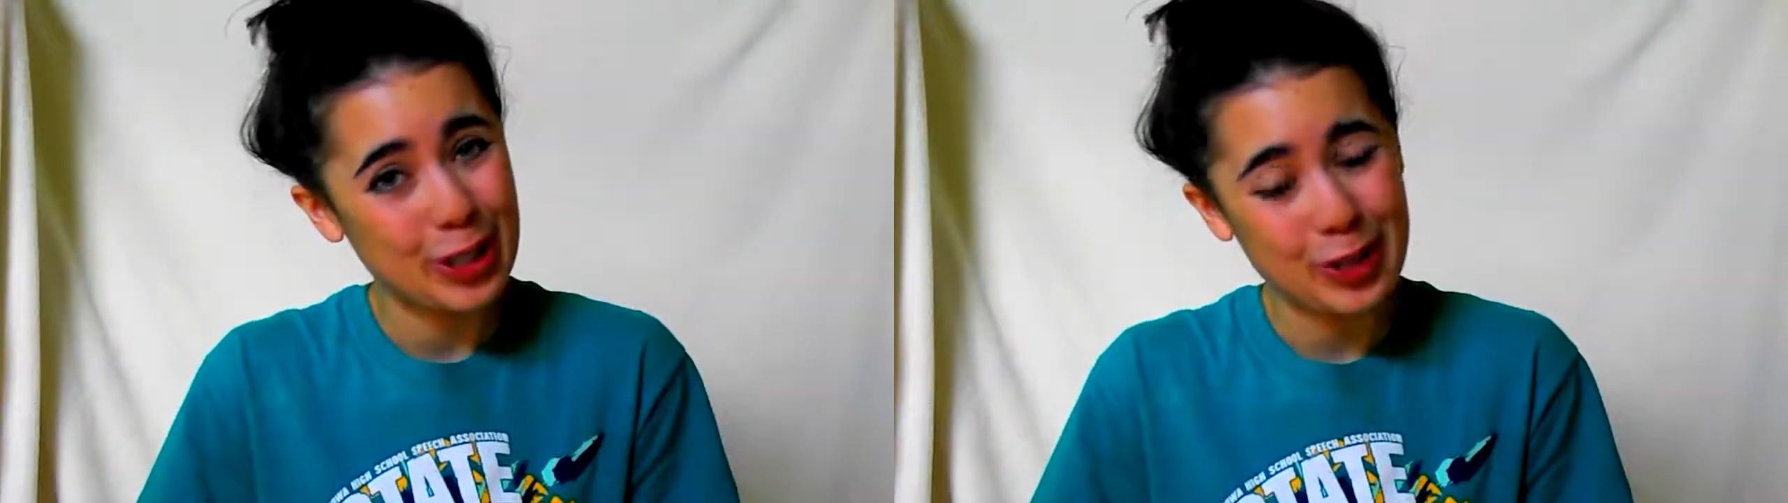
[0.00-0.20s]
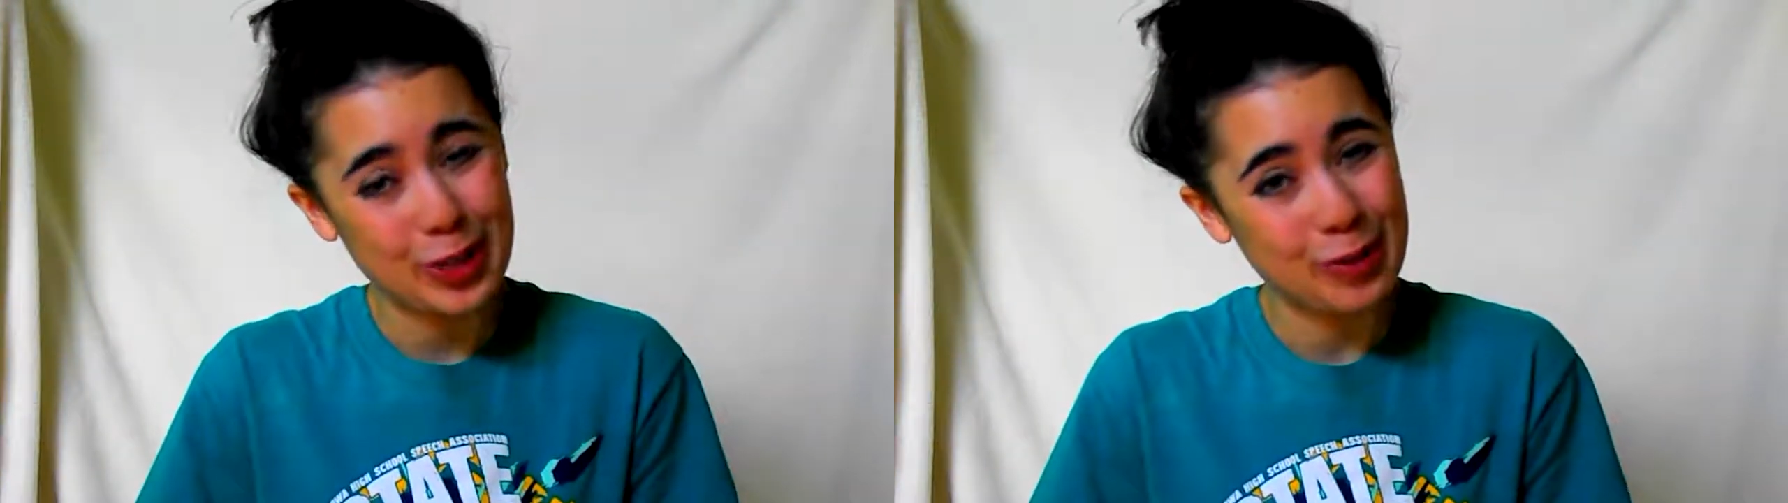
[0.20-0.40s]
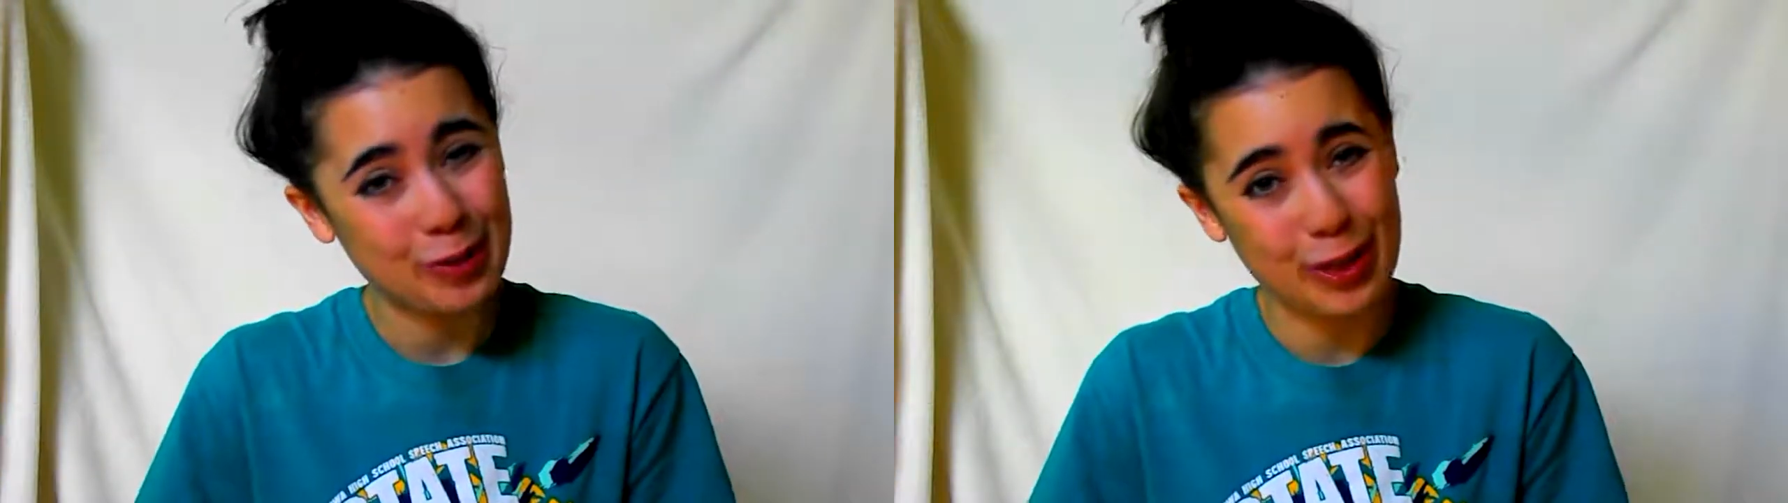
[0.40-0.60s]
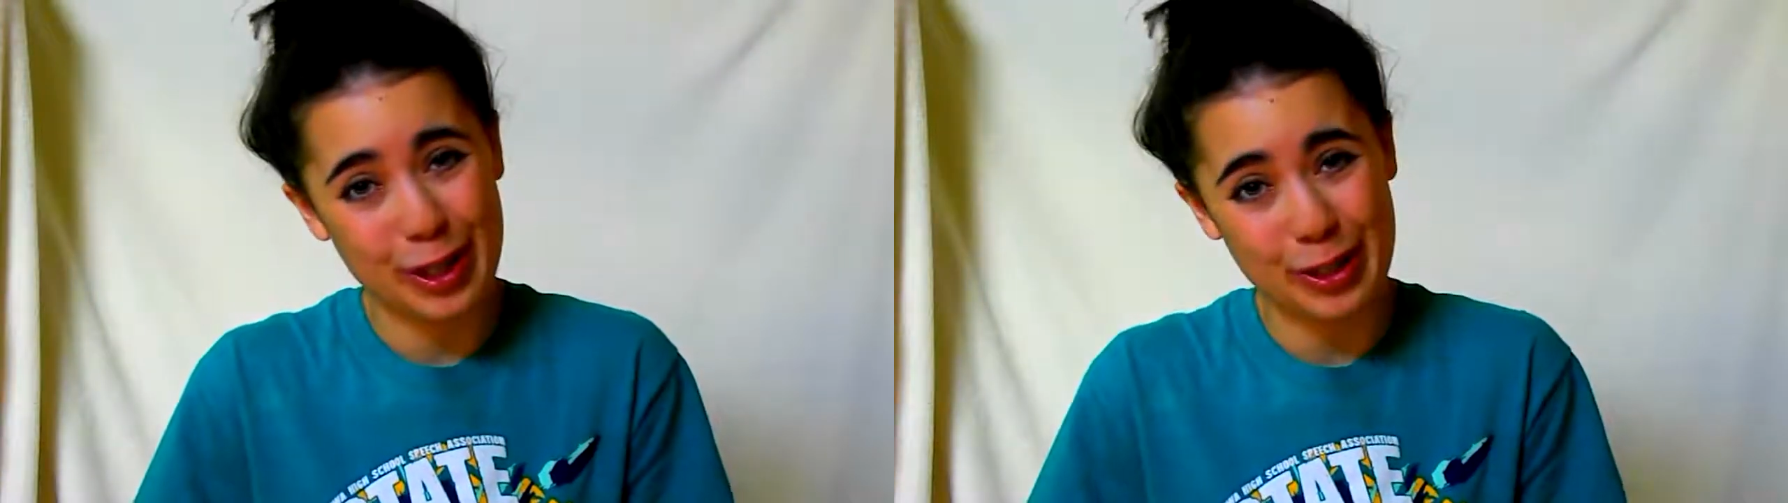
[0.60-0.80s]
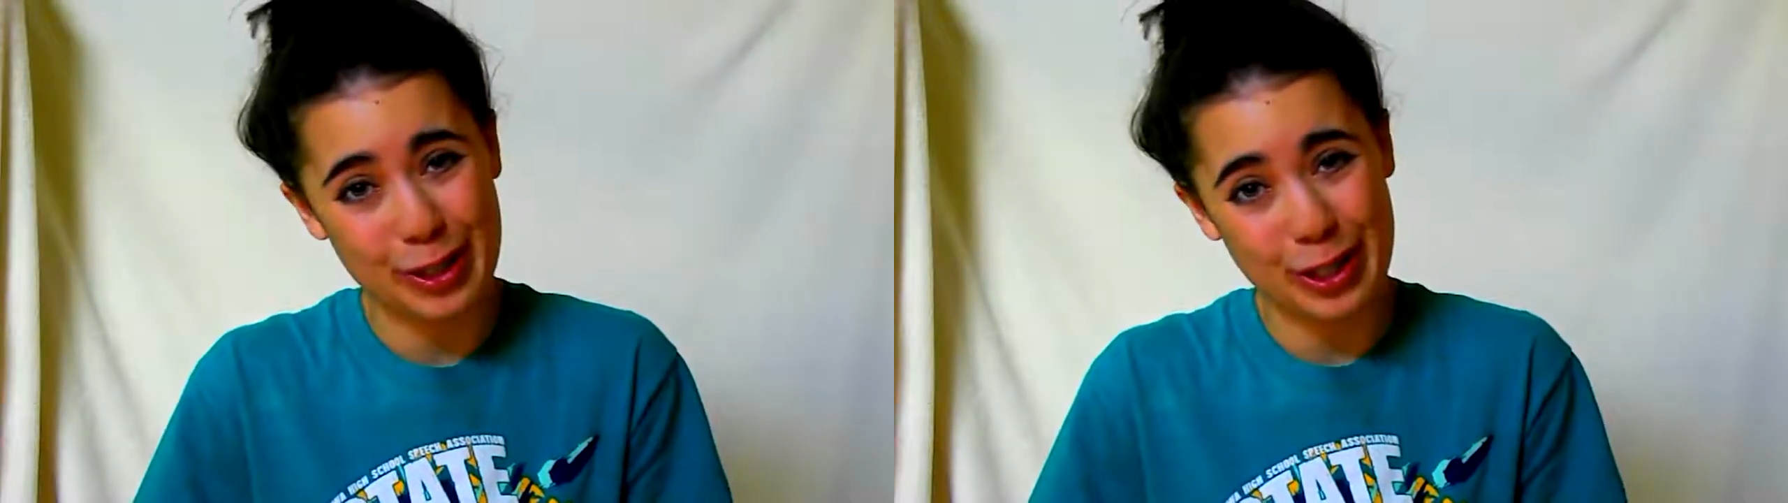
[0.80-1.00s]
just
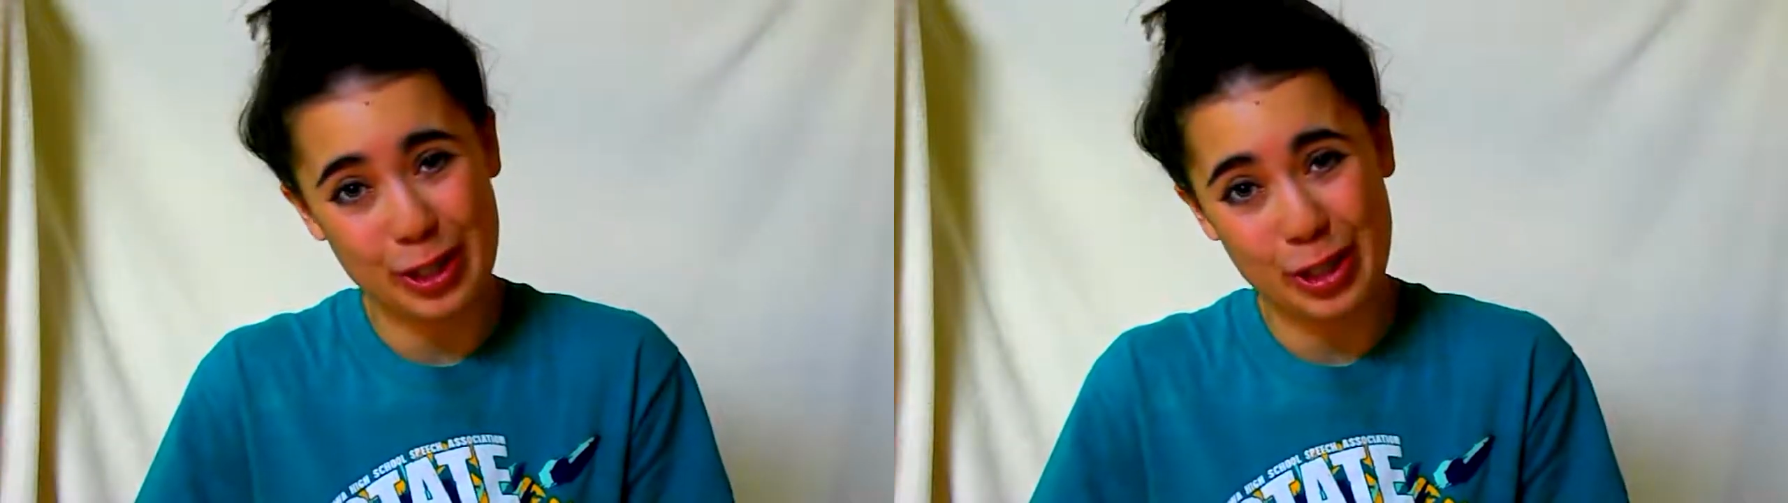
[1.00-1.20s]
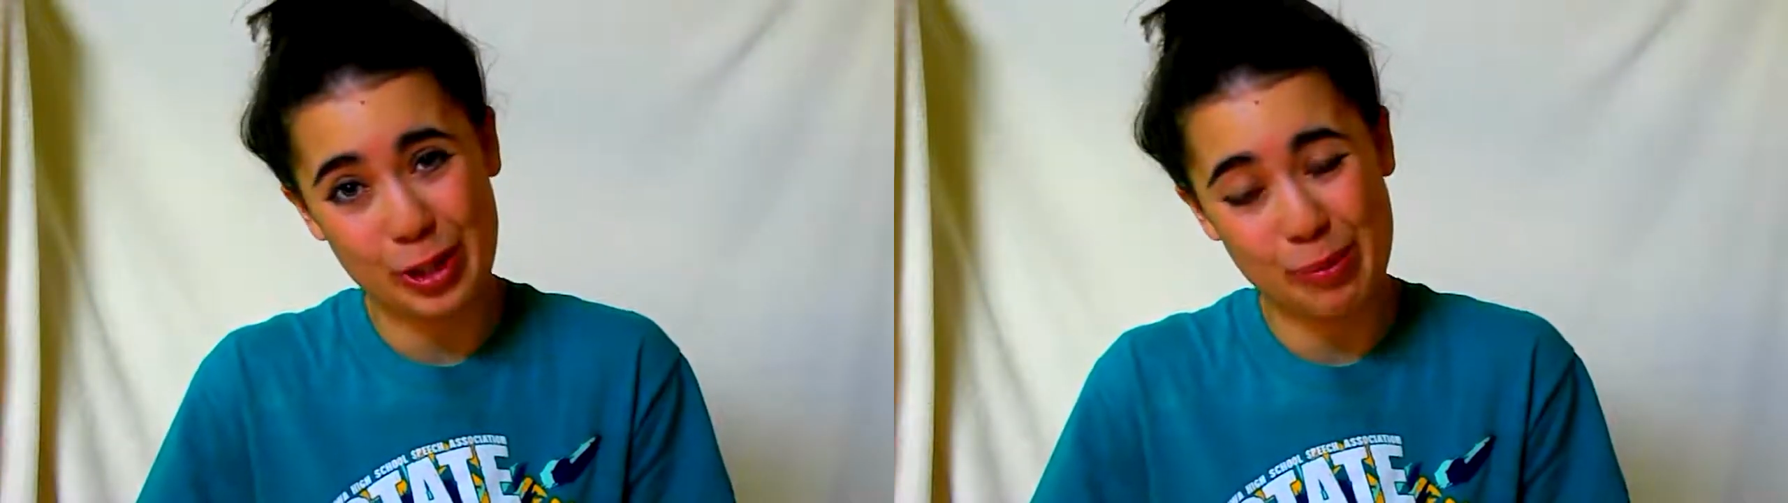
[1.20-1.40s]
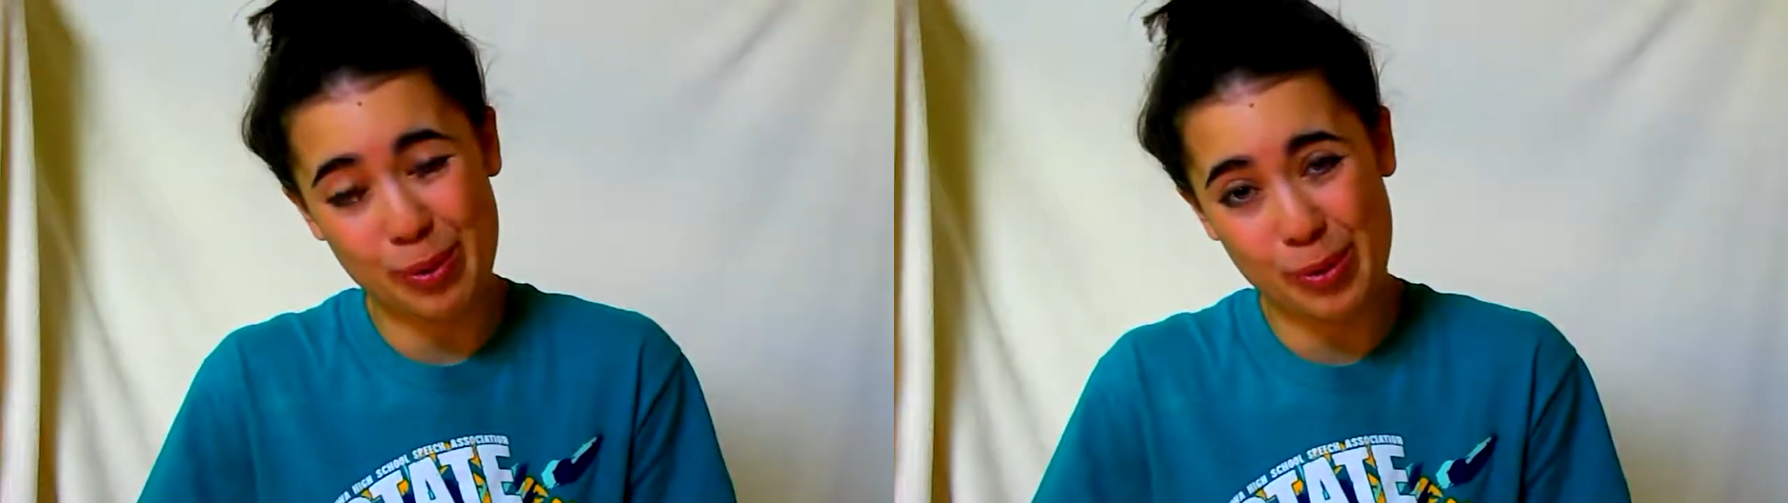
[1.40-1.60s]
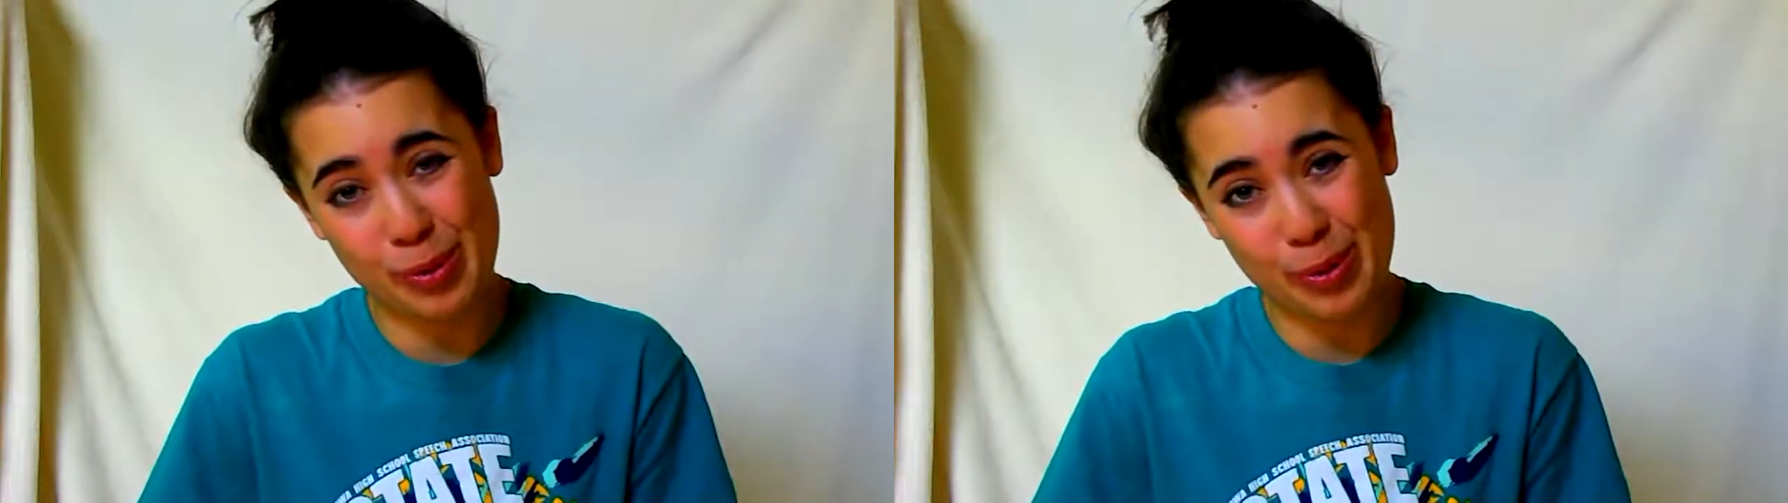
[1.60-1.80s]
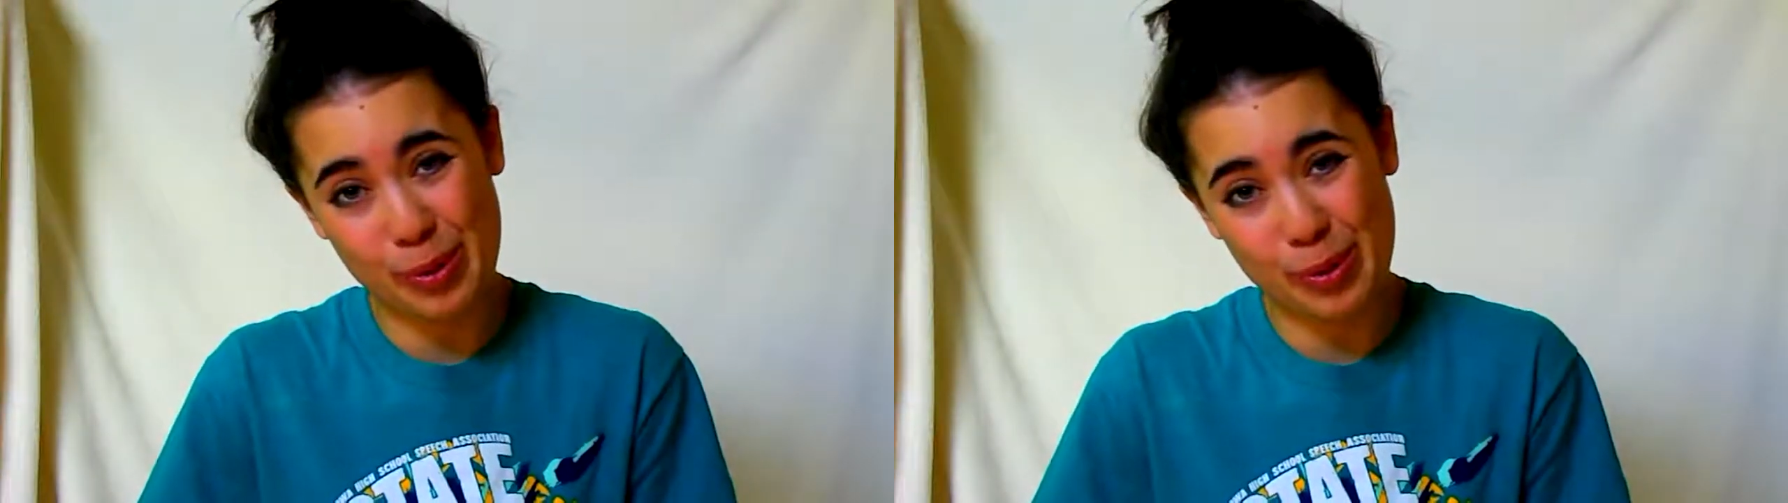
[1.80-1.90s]
defines that cheekbone.